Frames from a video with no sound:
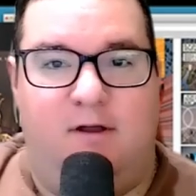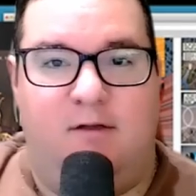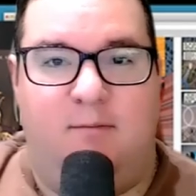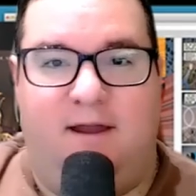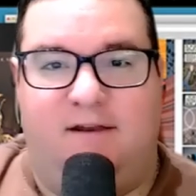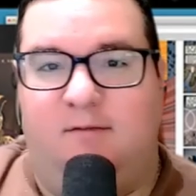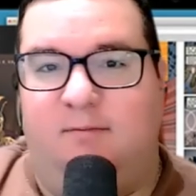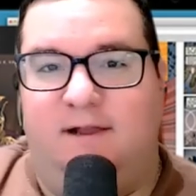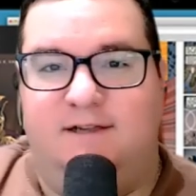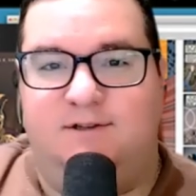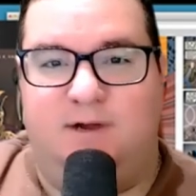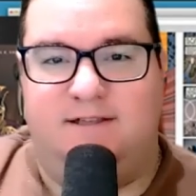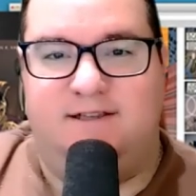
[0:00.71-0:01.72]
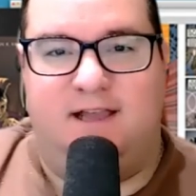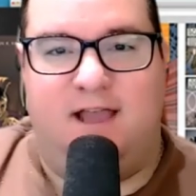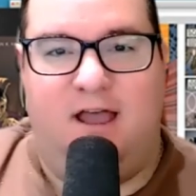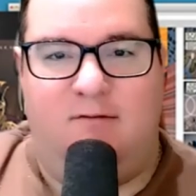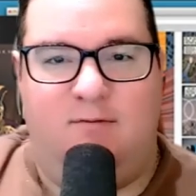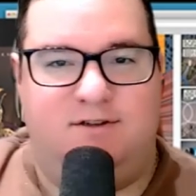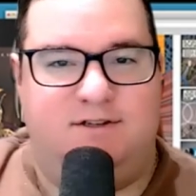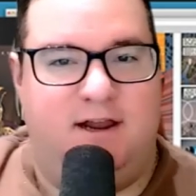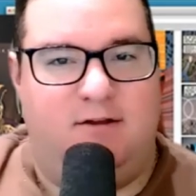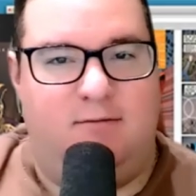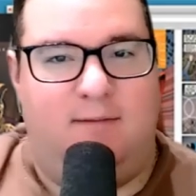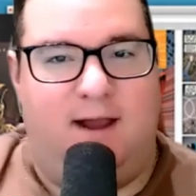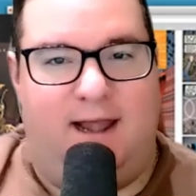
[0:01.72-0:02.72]
Welcome back to the Planes, Trains and Comic Books channel.
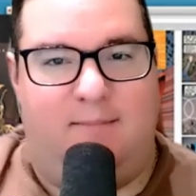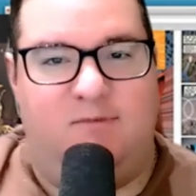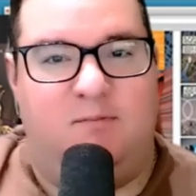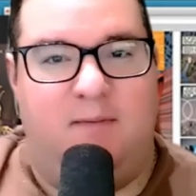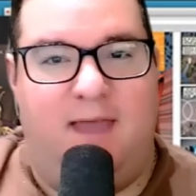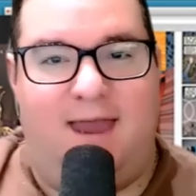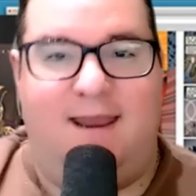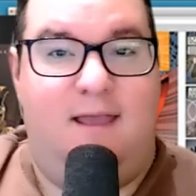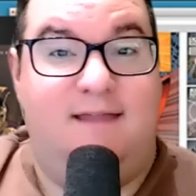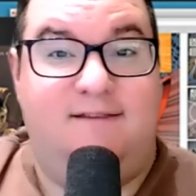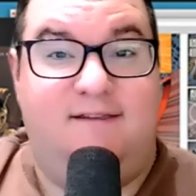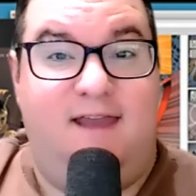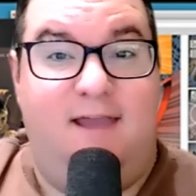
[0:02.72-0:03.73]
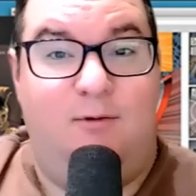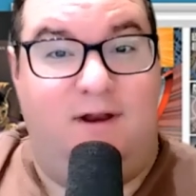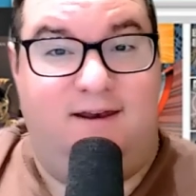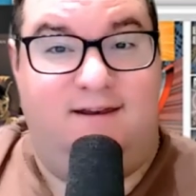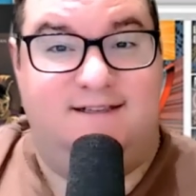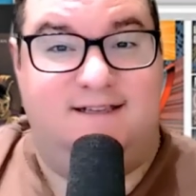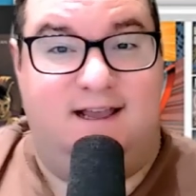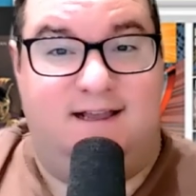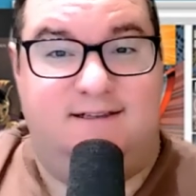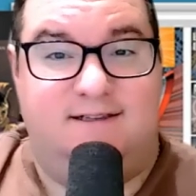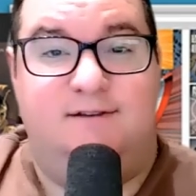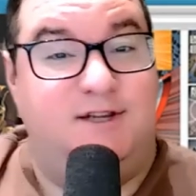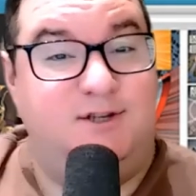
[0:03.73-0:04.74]
My name is Matt, and today we're going to
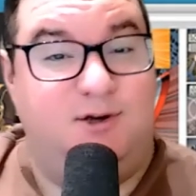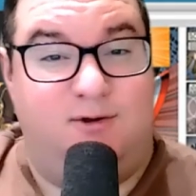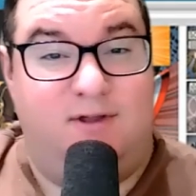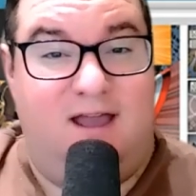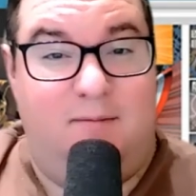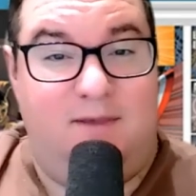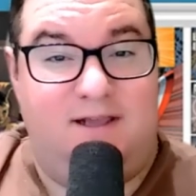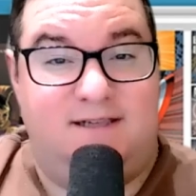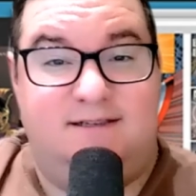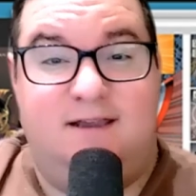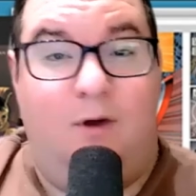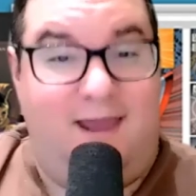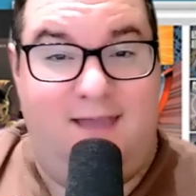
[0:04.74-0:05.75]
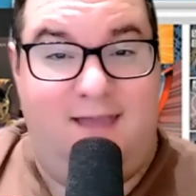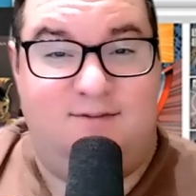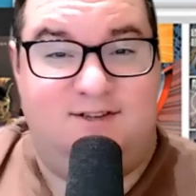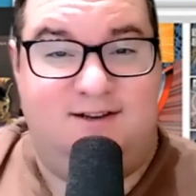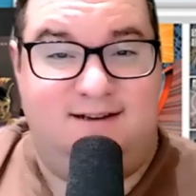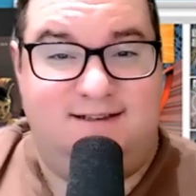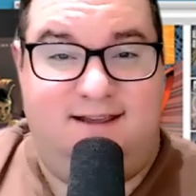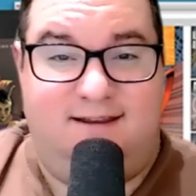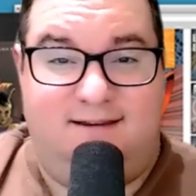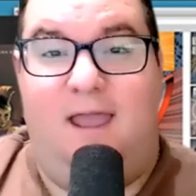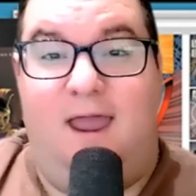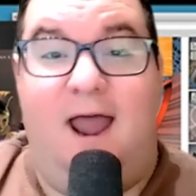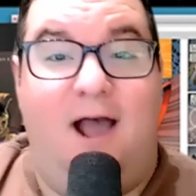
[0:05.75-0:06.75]
discuss digital comics, what Amazon did,
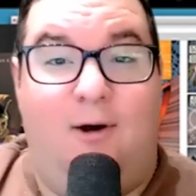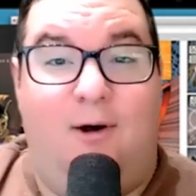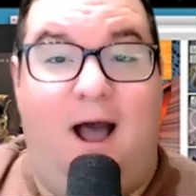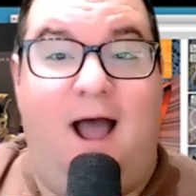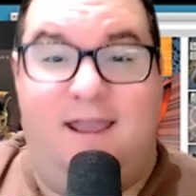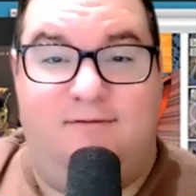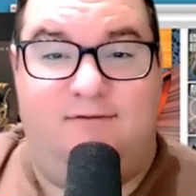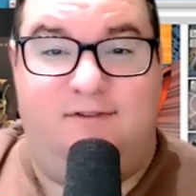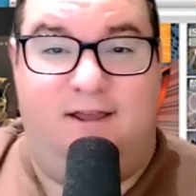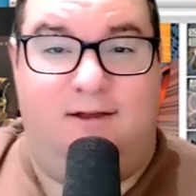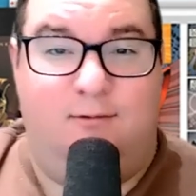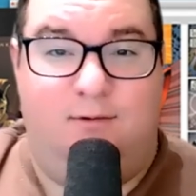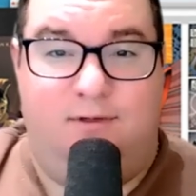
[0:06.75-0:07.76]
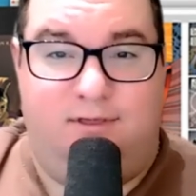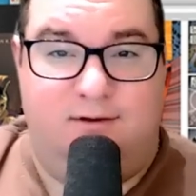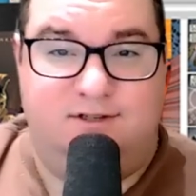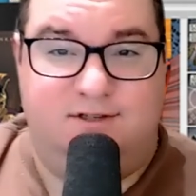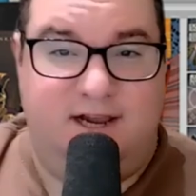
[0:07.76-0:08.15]
and how I have dealt with those